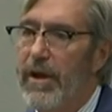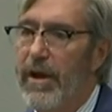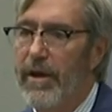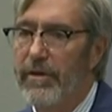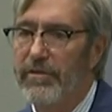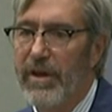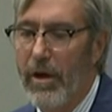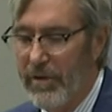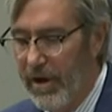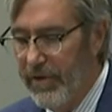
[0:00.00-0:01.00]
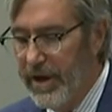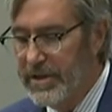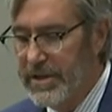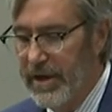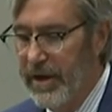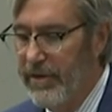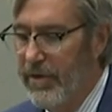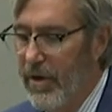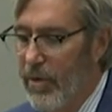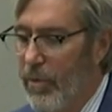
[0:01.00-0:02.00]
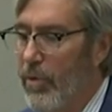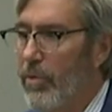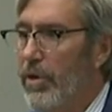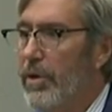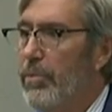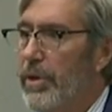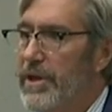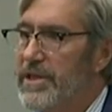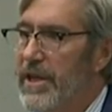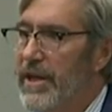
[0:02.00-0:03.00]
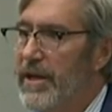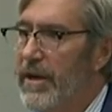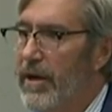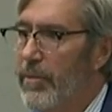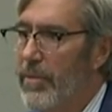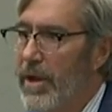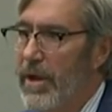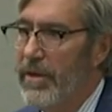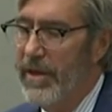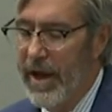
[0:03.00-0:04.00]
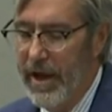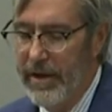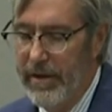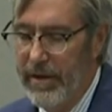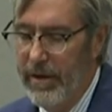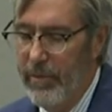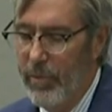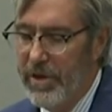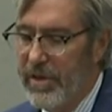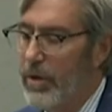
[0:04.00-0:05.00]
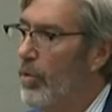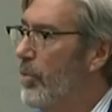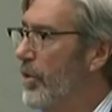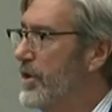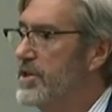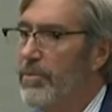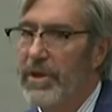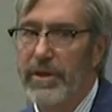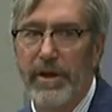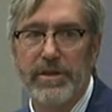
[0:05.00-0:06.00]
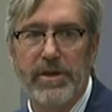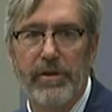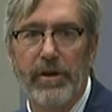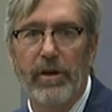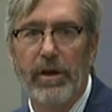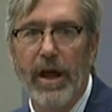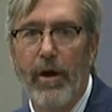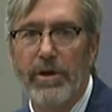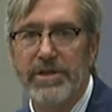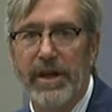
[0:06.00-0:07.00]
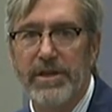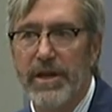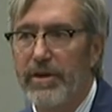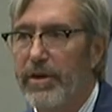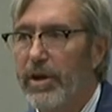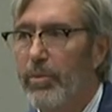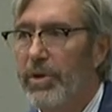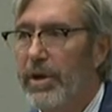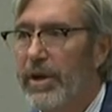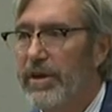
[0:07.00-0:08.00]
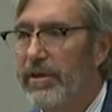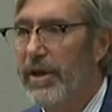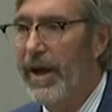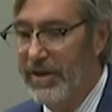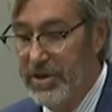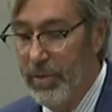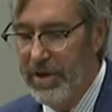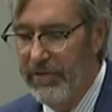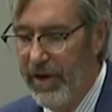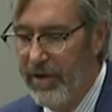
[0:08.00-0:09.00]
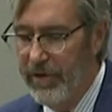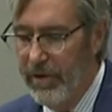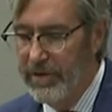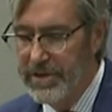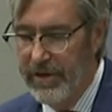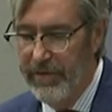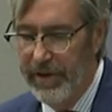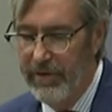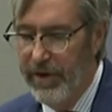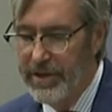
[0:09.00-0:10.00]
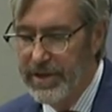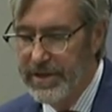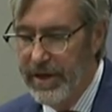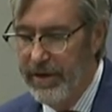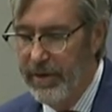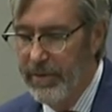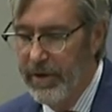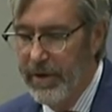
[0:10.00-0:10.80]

and sound evidence, and we're really pleased that um, that um, we think we're building something that is going to allow us to continue to compete into the next 25 years of the convention center.